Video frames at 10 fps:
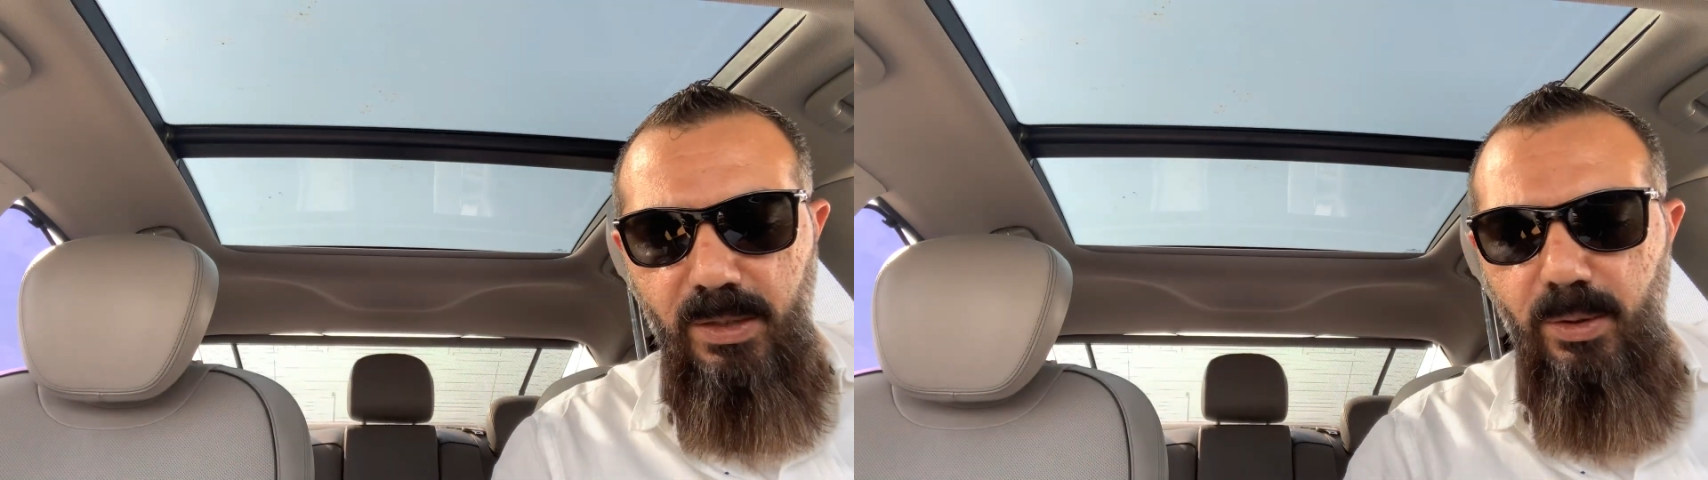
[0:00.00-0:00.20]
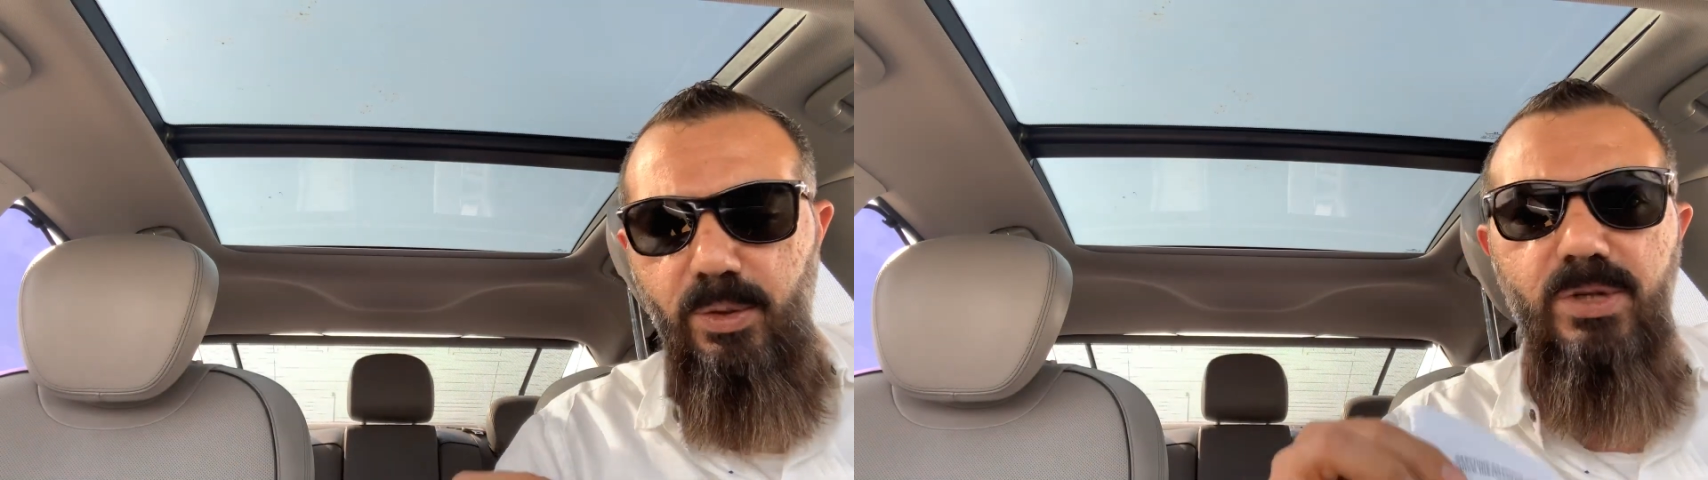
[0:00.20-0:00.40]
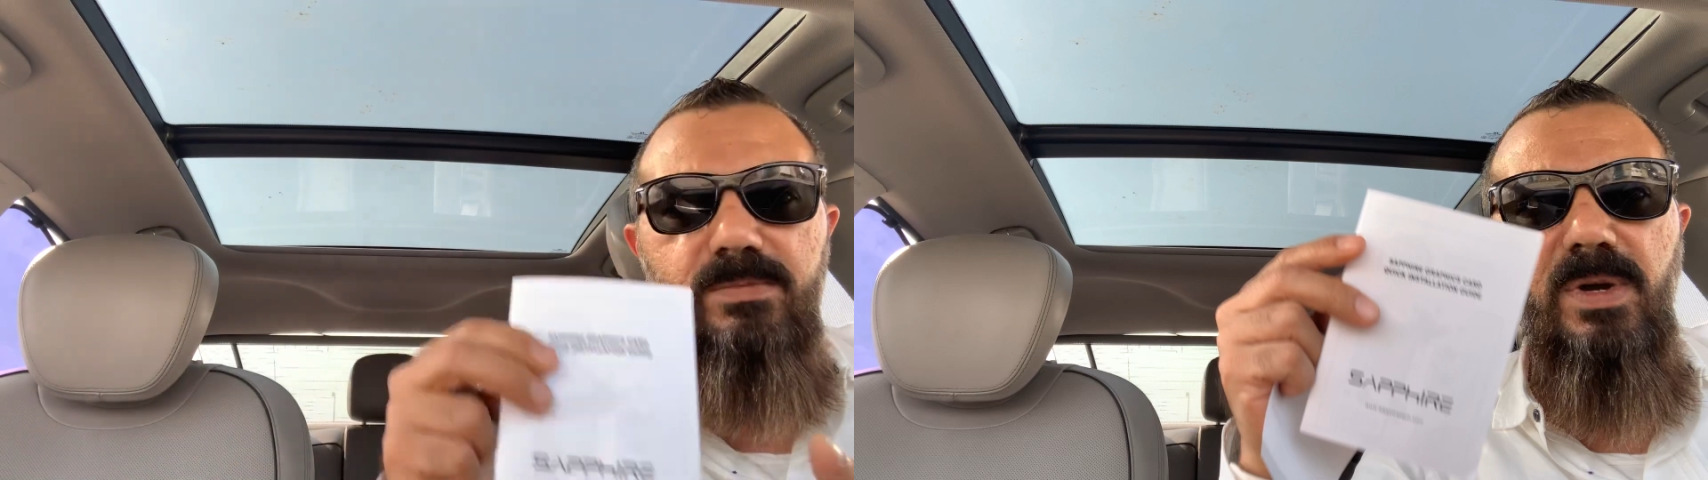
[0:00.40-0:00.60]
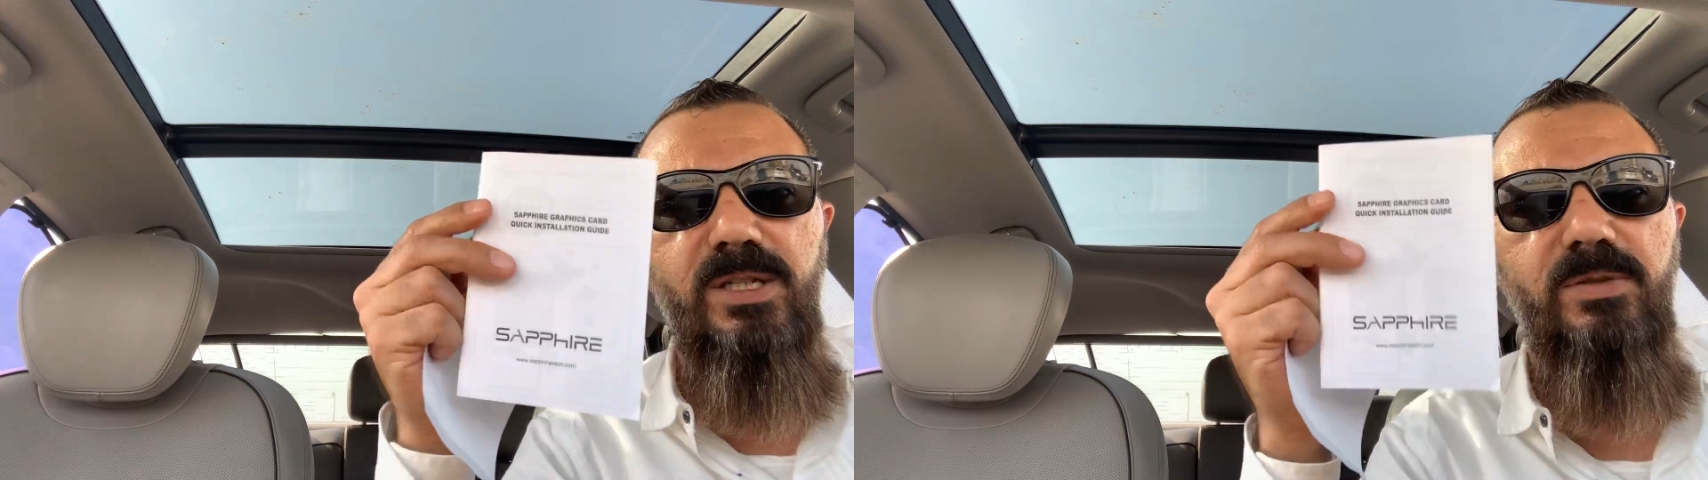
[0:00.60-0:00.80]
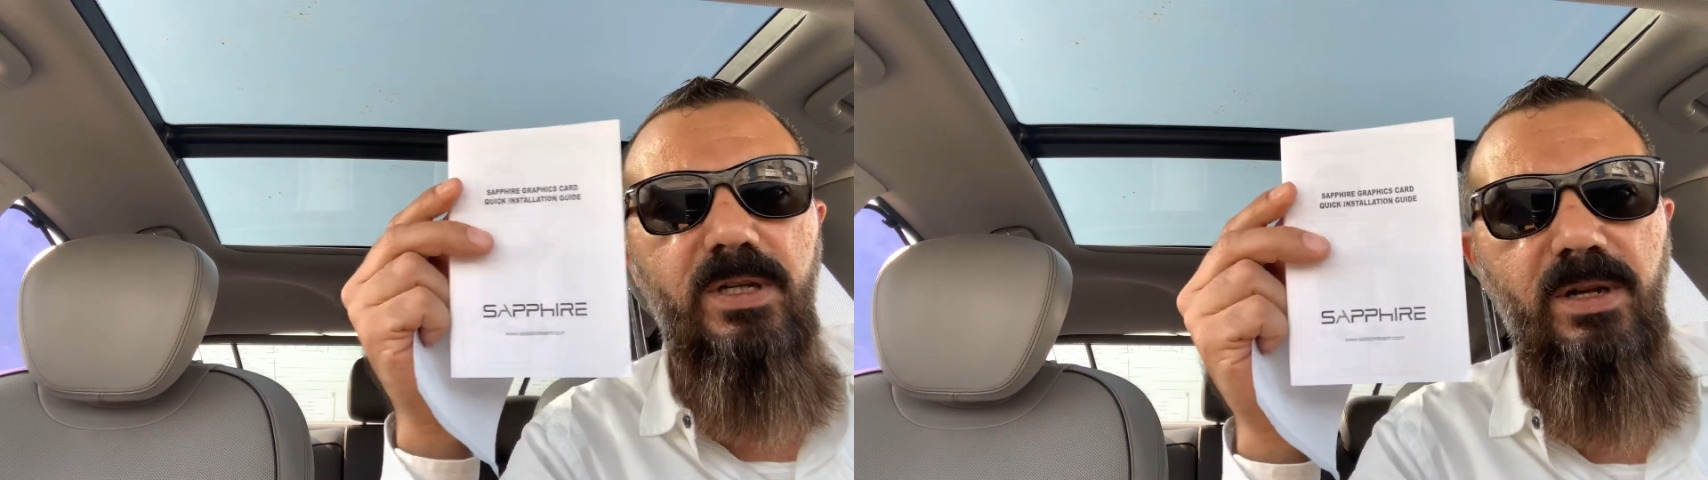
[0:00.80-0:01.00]
user
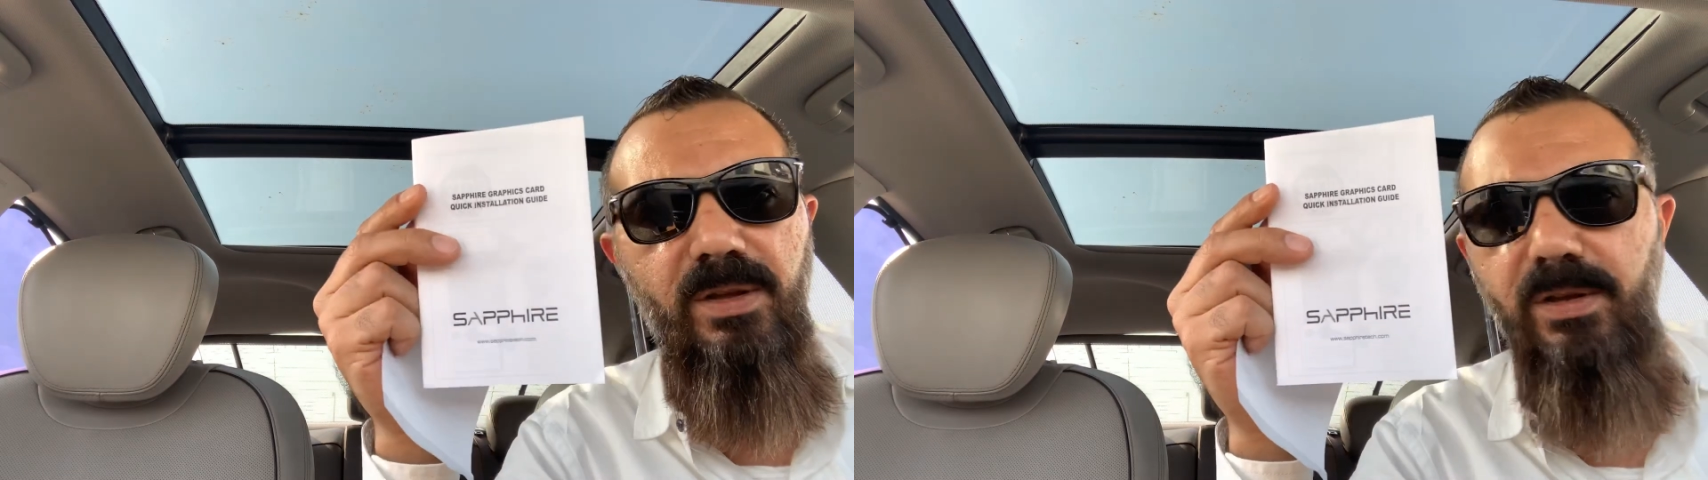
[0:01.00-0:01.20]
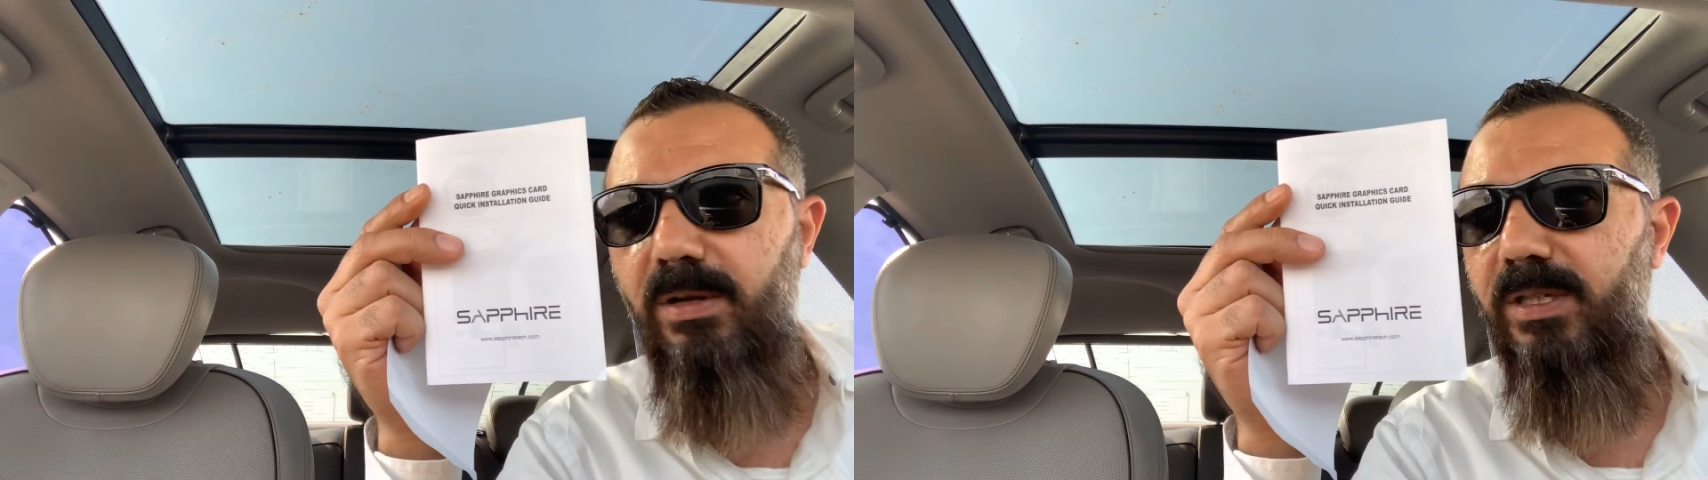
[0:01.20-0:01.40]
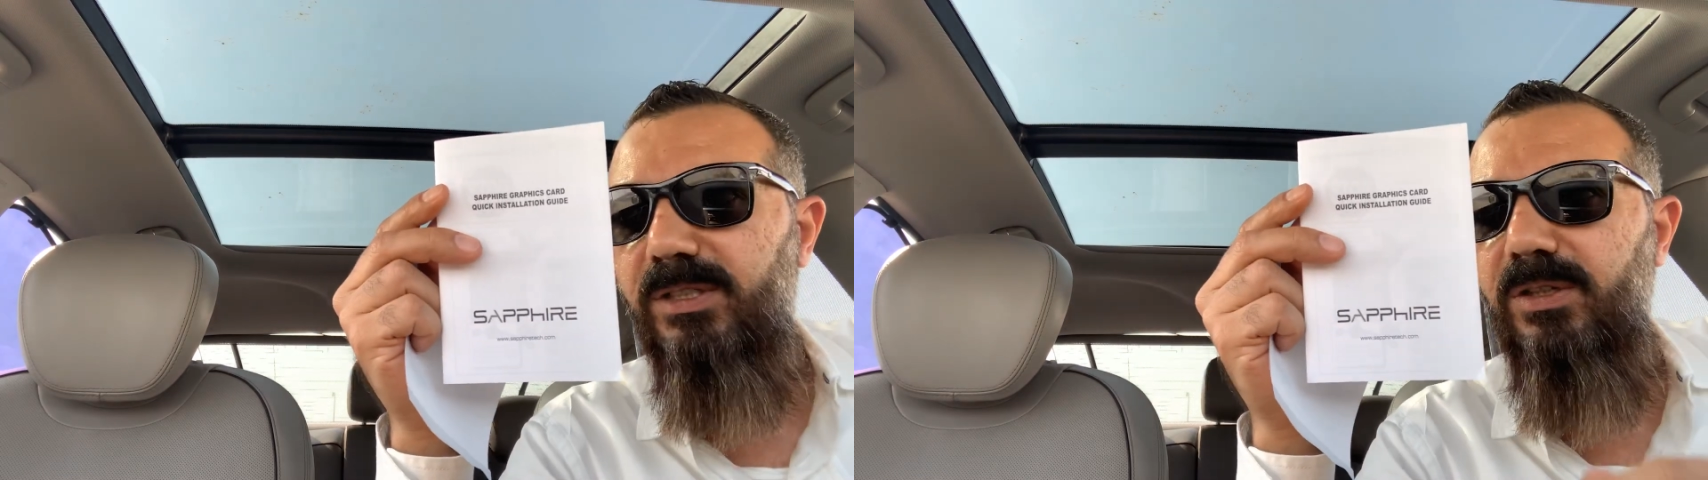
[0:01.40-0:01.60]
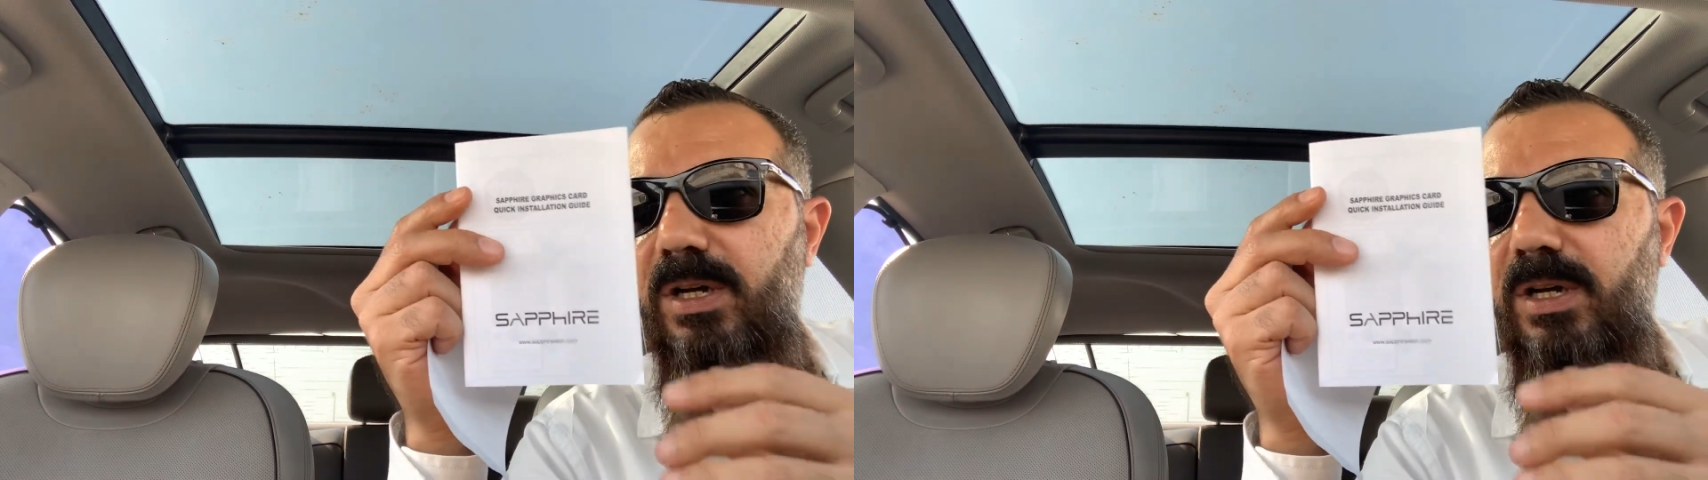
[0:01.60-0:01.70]
manual later